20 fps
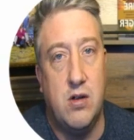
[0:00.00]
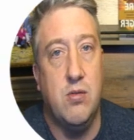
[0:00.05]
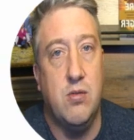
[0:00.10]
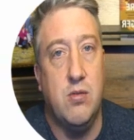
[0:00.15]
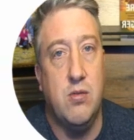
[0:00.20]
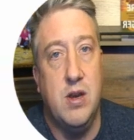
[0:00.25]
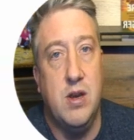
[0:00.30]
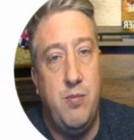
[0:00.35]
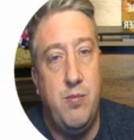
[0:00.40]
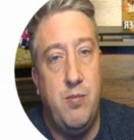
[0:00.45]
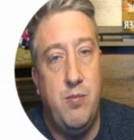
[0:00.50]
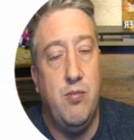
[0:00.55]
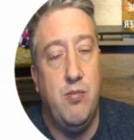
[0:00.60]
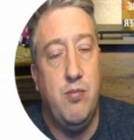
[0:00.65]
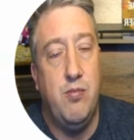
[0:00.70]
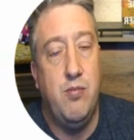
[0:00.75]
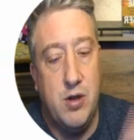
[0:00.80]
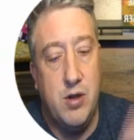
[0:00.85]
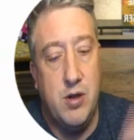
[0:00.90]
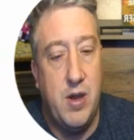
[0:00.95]
re,
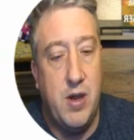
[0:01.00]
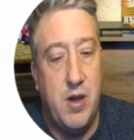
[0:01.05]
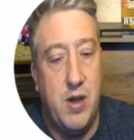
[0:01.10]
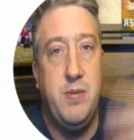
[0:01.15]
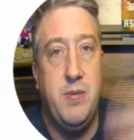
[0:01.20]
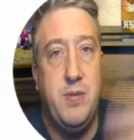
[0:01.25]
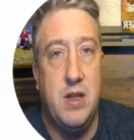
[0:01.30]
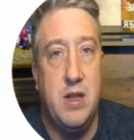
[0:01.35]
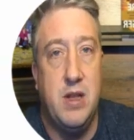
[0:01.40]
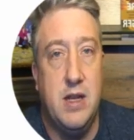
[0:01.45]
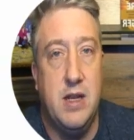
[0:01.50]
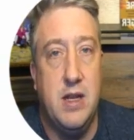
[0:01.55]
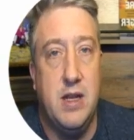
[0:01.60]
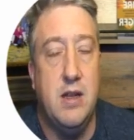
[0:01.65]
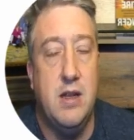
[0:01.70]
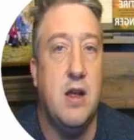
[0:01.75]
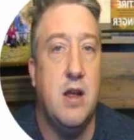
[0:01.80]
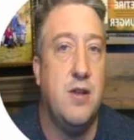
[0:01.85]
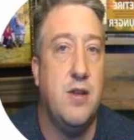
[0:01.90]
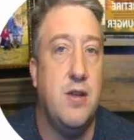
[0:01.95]
repopulate it
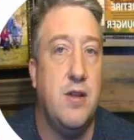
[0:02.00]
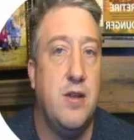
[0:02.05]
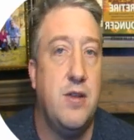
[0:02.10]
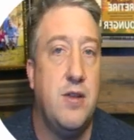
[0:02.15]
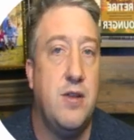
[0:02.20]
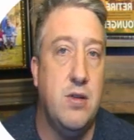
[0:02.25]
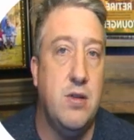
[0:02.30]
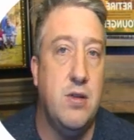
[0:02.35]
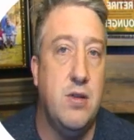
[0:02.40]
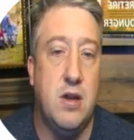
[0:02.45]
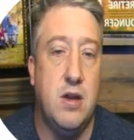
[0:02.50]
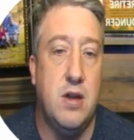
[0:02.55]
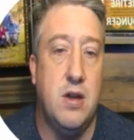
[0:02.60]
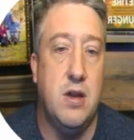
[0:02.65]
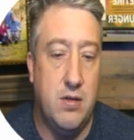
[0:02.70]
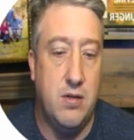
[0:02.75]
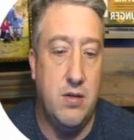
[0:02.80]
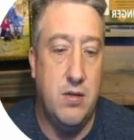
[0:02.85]
through their